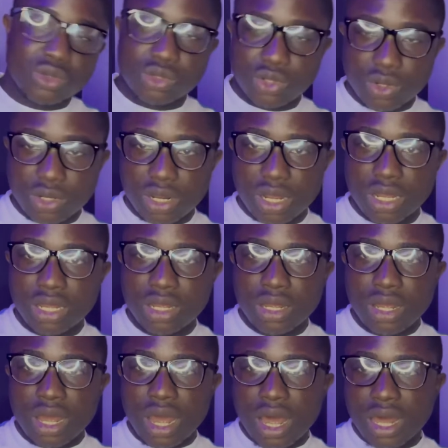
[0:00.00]
to the other.
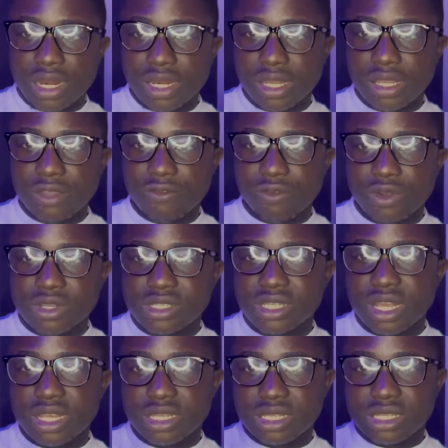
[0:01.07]
And if, for
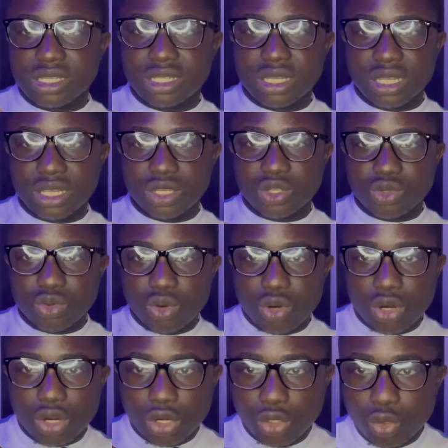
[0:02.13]
instance, they throw
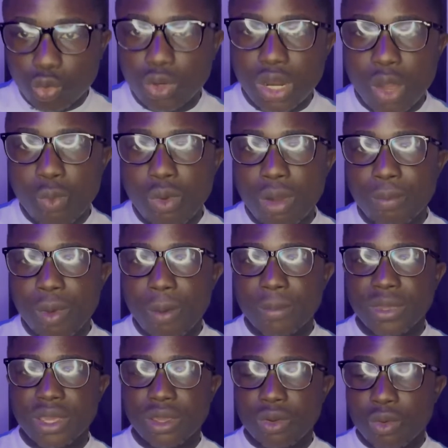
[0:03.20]
a nuclear
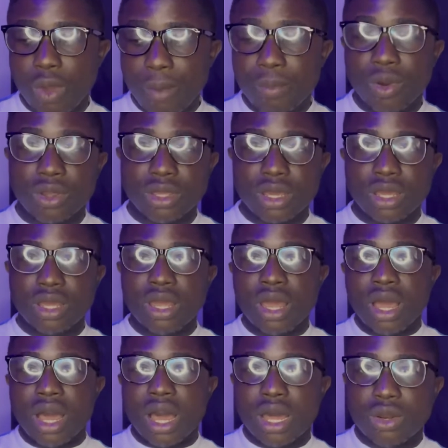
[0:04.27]
weapon here,
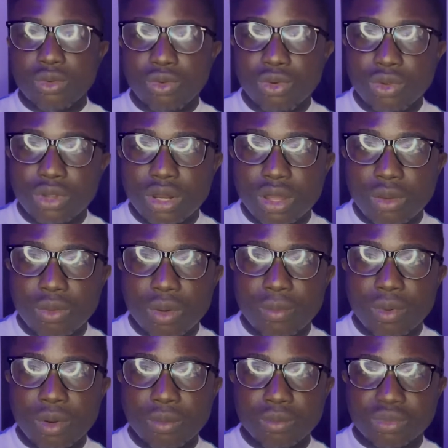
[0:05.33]
and the nuclear
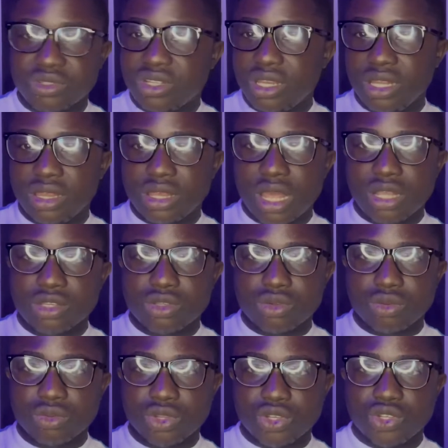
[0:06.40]
weapon tends
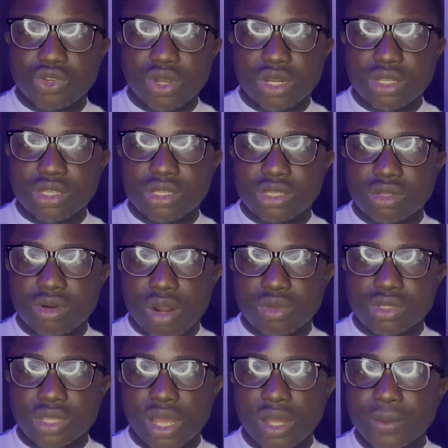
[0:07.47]
to destroy this
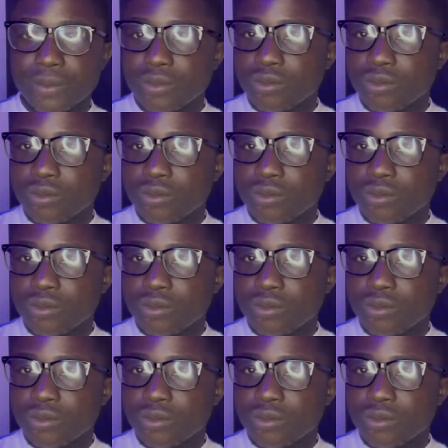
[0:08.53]
router,